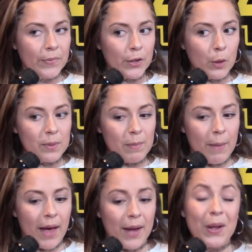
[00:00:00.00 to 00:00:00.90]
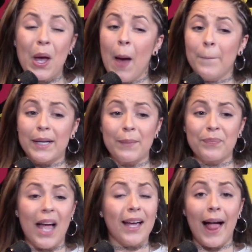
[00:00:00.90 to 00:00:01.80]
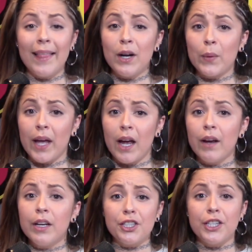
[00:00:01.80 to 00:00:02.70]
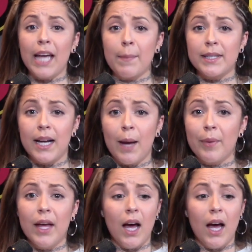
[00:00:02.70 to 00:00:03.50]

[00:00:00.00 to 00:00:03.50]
oops, my bad. But Kylie don't care. She kept it up.